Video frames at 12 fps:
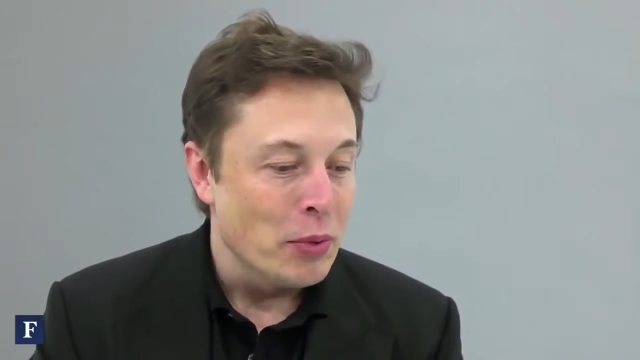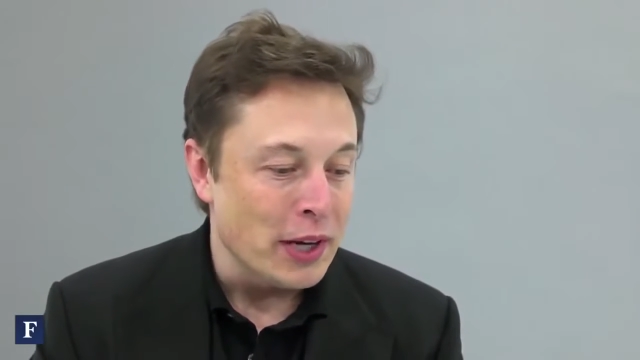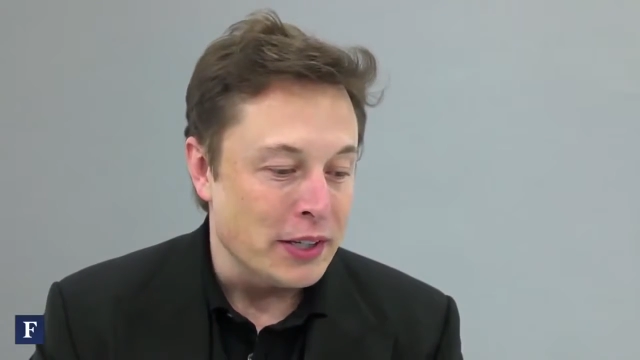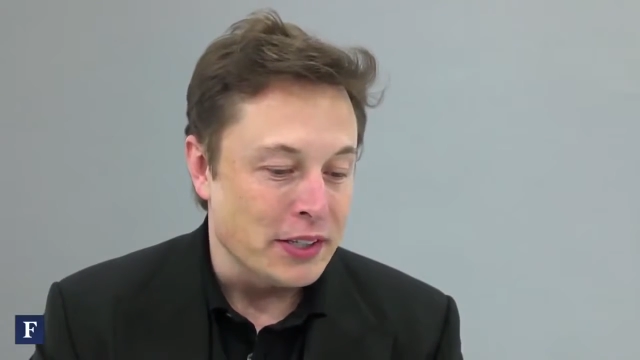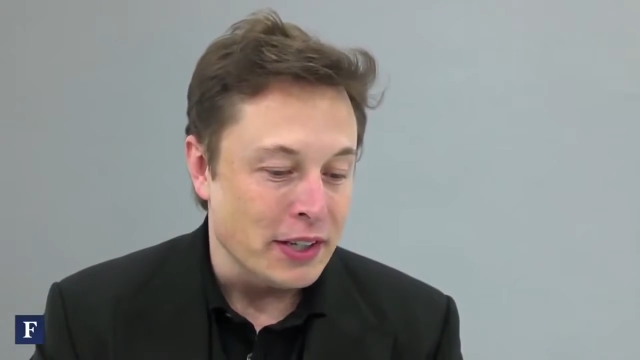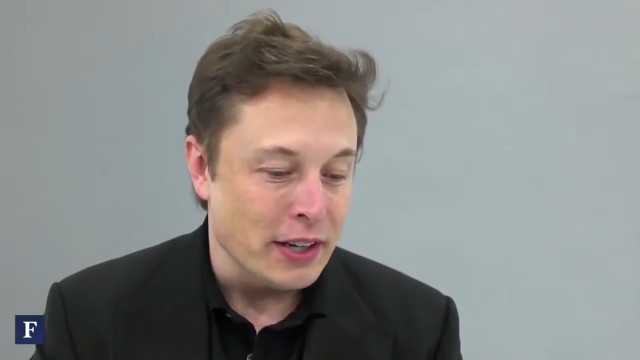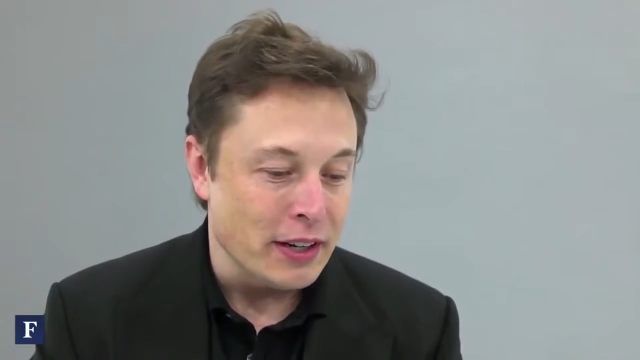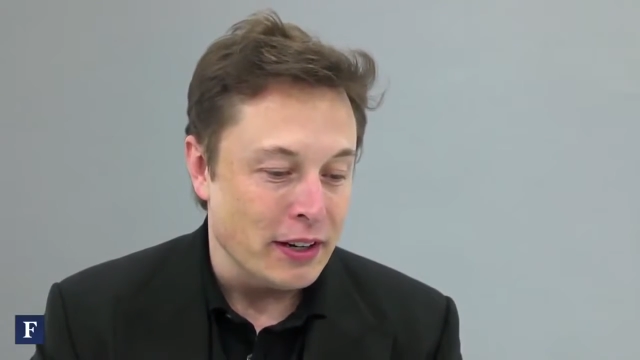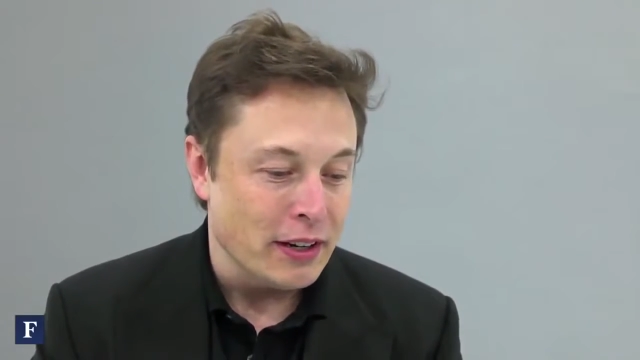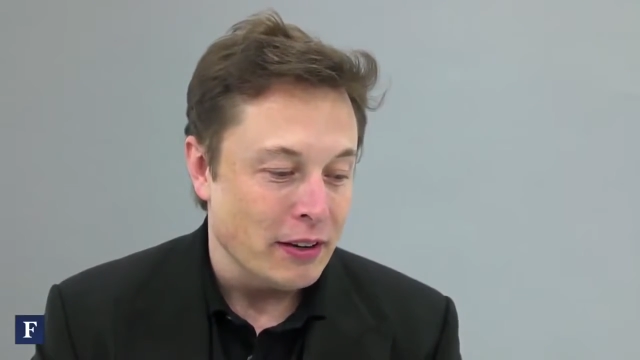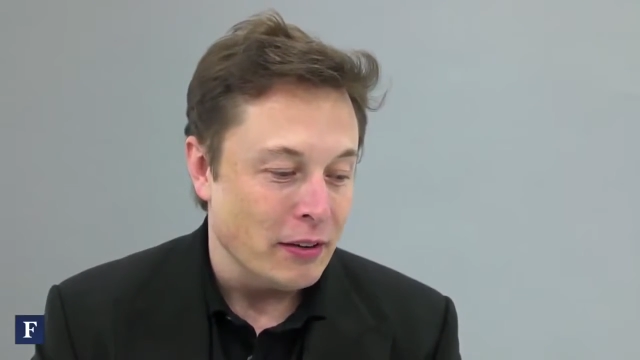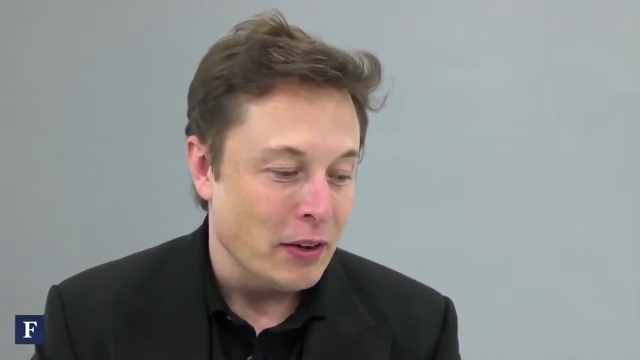But
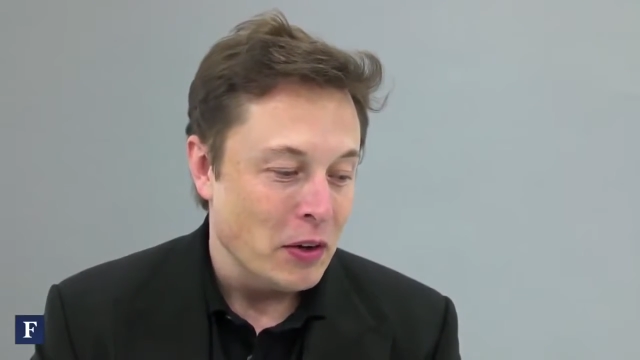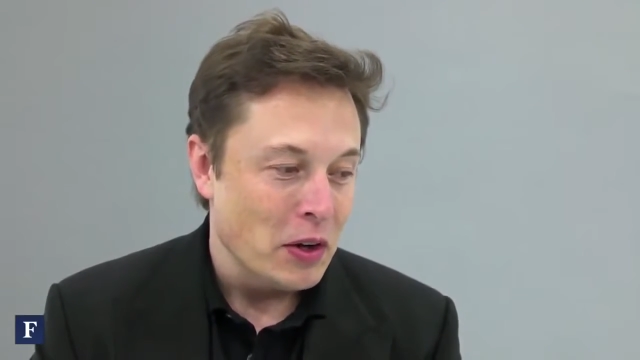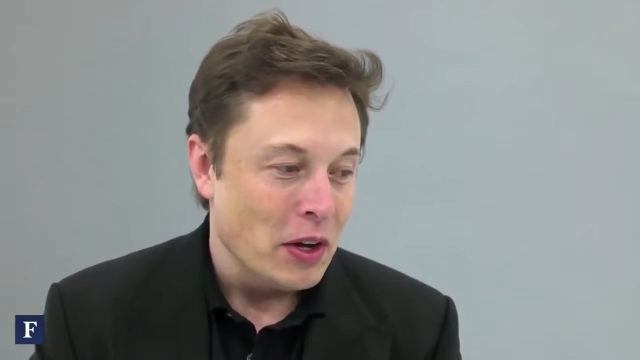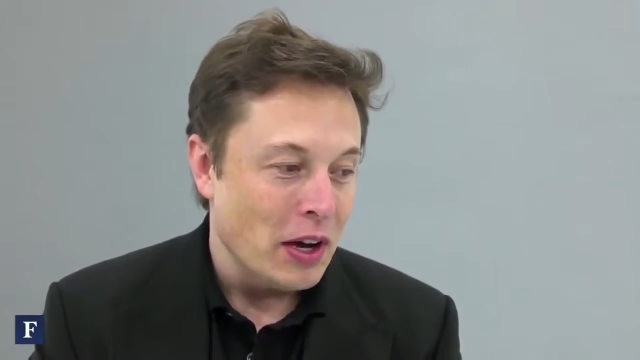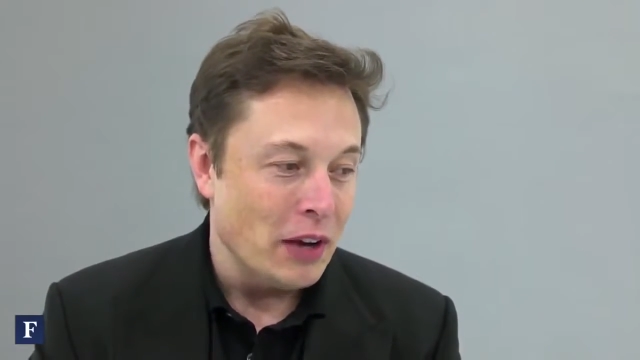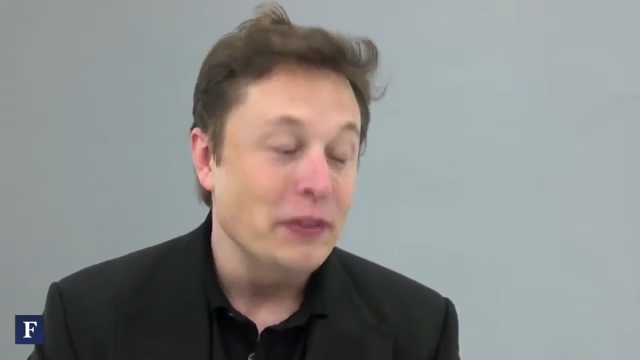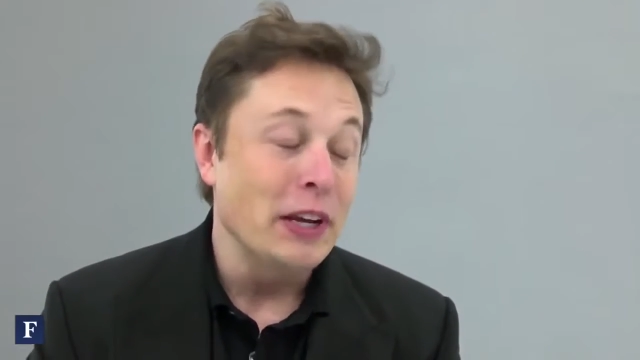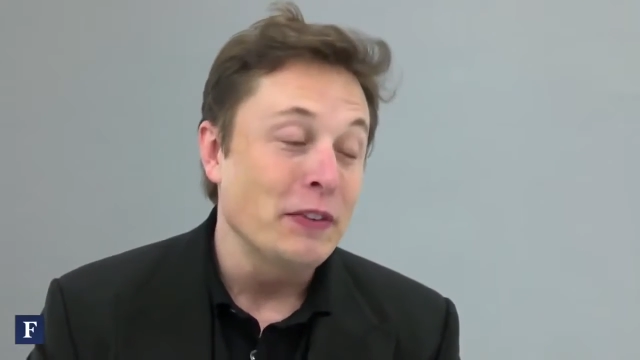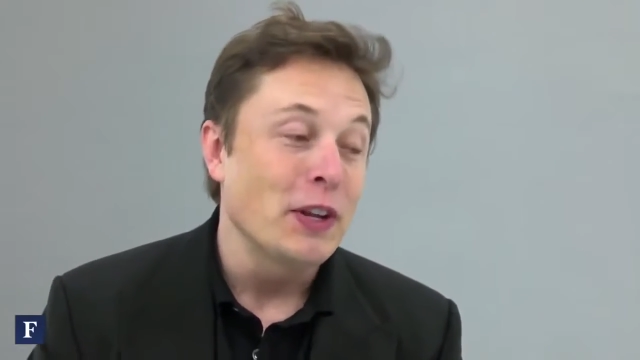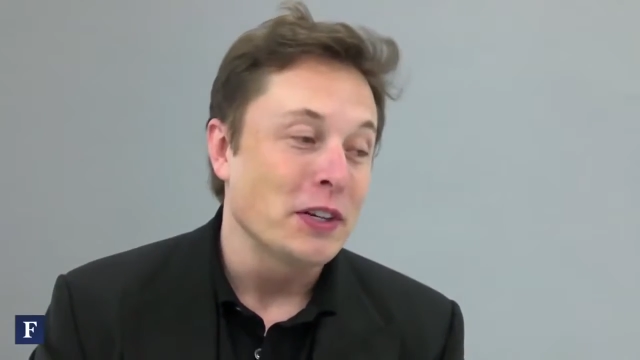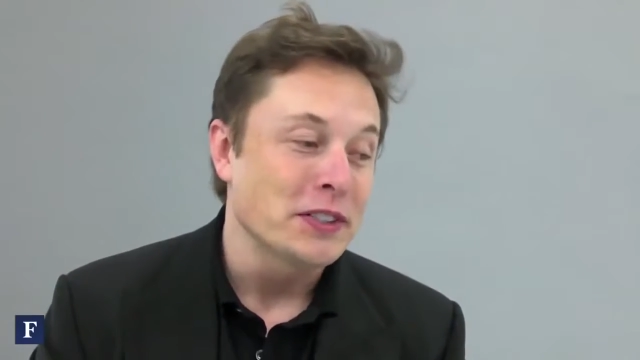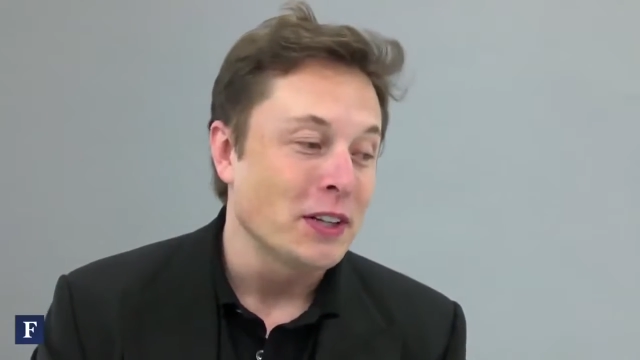
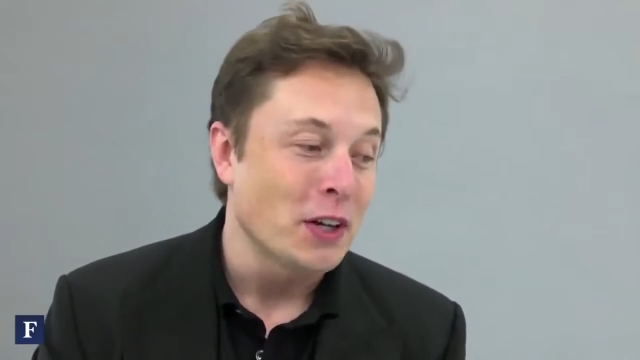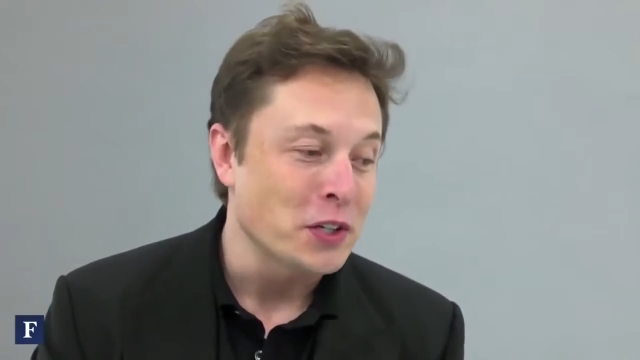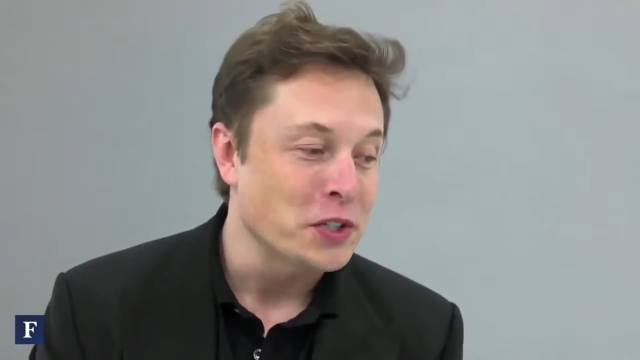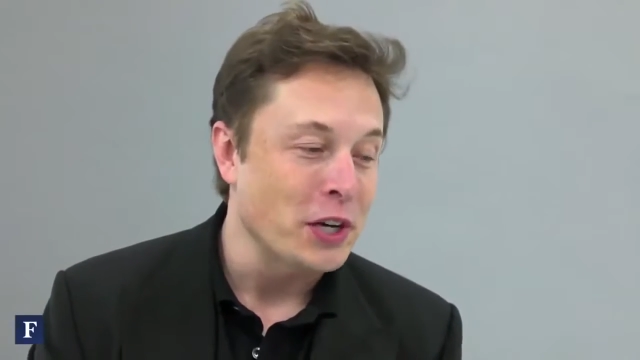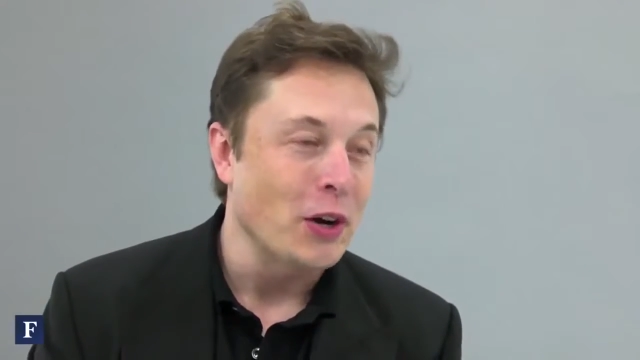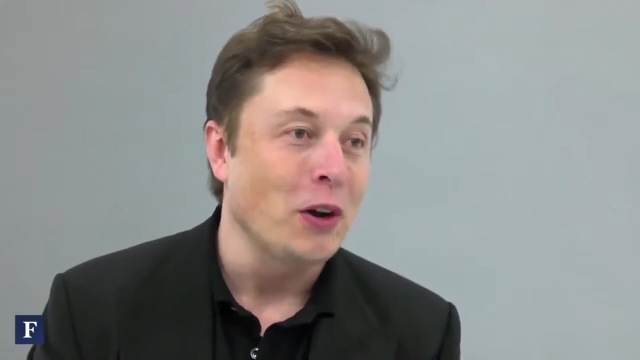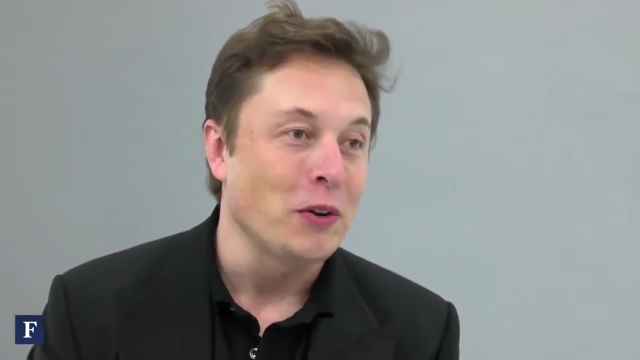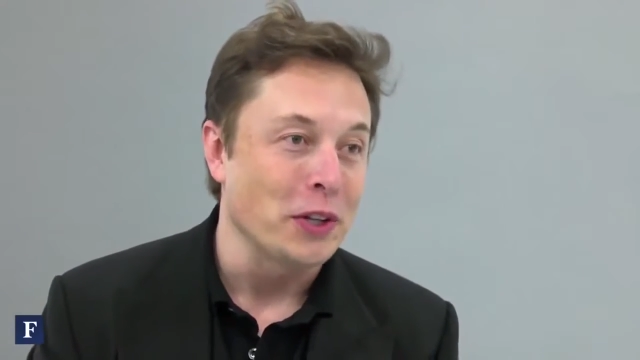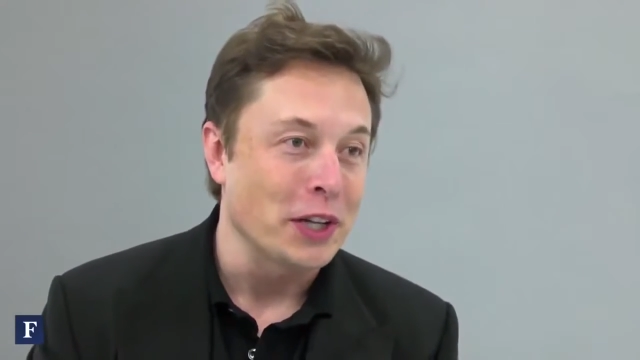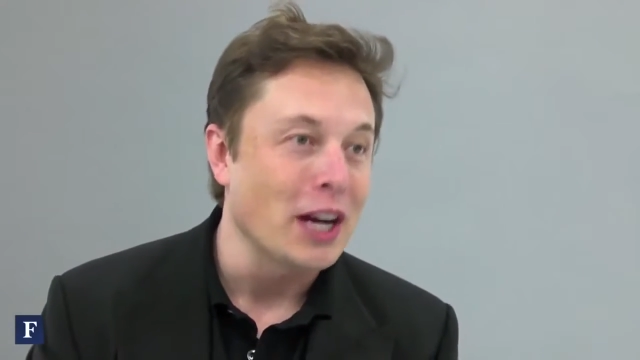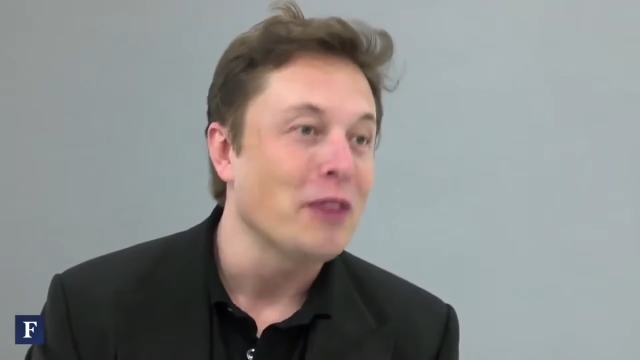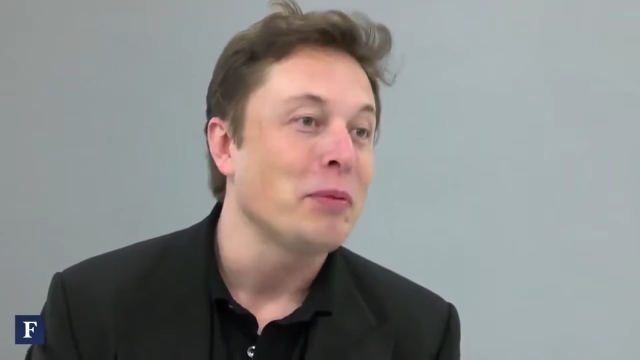even though I was the largest shareholder
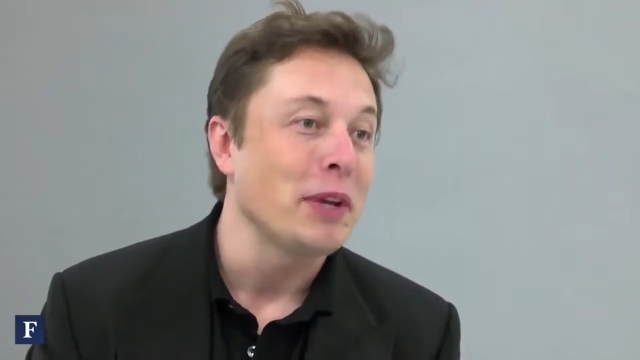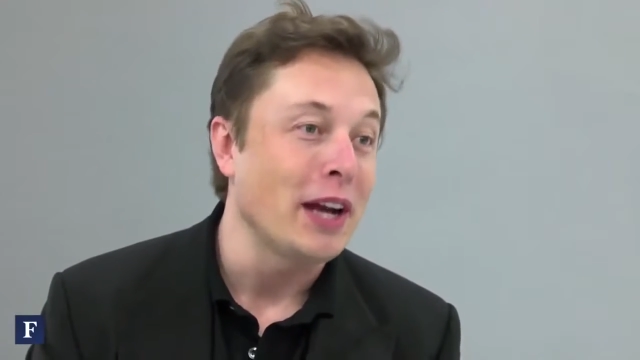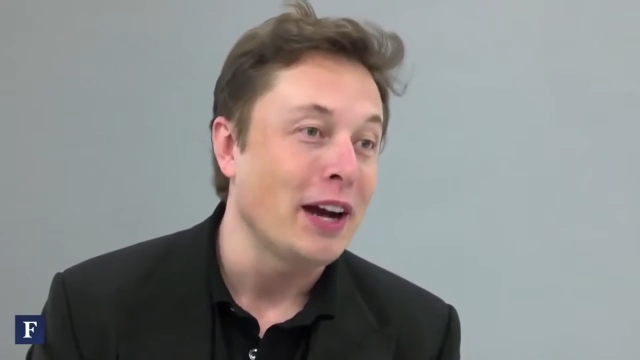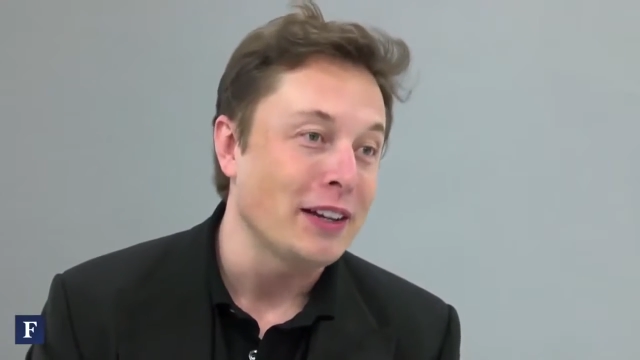in the company,